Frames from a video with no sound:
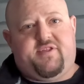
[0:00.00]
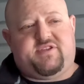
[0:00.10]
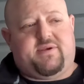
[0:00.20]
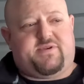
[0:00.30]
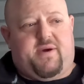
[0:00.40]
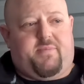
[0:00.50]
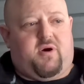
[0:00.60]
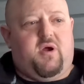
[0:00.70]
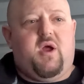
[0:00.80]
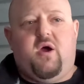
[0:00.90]

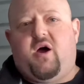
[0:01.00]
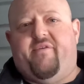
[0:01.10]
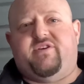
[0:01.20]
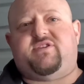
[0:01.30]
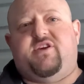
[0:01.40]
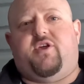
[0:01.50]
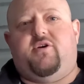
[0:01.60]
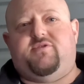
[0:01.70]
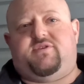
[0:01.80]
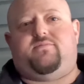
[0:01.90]
September. Obviously,
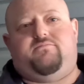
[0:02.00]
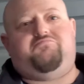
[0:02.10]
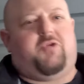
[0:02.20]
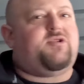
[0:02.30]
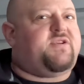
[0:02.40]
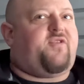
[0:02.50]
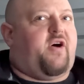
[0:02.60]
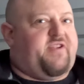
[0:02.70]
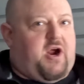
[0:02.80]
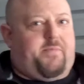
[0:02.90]
those
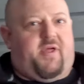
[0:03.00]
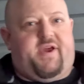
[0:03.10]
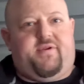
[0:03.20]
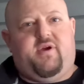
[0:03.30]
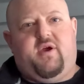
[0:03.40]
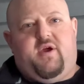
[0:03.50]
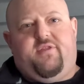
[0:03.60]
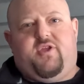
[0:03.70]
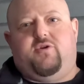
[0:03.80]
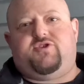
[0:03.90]
involve an airplane.
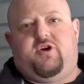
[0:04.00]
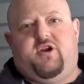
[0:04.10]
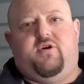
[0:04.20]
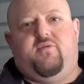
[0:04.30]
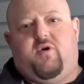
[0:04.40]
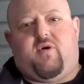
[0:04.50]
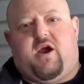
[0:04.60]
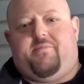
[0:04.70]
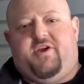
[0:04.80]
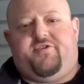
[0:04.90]
Those are going to
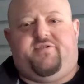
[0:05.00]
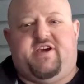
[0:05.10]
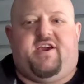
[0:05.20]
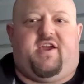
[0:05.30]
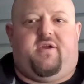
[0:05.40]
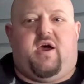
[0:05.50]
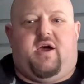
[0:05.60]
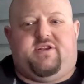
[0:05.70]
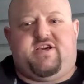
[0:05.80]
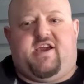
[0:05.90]
require me to take
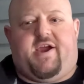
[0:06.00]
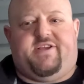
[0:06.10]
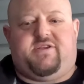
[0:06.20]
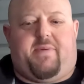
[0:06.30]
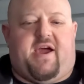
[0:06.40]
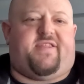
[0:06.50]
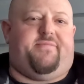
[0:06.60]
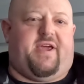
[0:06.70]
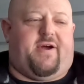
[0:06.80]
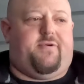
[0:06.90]
kites and pack
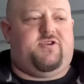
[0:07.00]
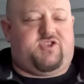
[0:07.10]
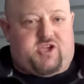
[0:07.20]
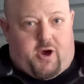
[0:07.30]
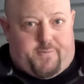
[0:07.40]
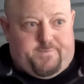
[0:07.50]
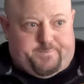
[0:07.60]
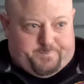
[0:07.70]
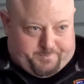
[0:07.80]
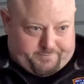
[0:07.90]
them down. So,
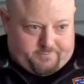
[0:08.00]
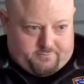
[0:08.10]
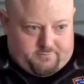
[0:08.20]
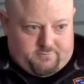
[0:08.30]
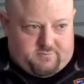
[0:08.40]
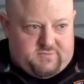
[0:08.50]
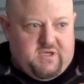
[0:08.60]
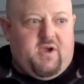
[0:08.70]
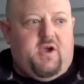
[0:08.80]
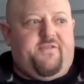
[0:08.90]

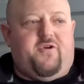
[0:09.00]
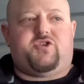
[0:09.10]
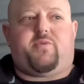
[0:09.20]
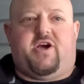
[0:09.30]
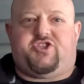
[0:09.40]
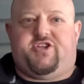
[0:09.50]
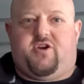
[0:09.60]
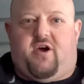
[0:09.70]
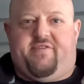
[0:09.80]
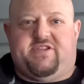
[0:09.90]
first question,
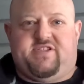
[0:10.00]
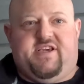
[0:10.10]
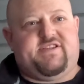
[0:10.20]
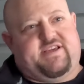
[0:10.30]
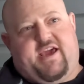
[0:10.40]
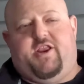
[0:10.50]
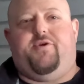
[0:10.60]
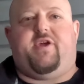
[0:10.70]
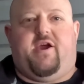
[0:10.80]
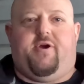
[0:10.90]
obviously, is can
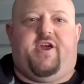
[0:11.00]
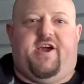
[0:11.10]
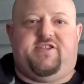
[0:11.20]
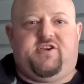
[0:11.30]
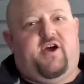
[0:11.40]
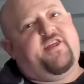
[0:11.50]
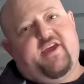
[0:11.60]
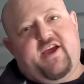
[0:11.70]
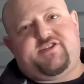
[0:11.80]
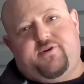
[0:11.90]
you carry kites on? And
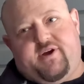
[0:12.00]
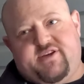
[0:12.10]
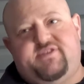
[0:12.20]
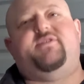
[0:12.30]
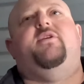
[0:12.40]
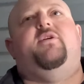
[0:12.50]
the answer is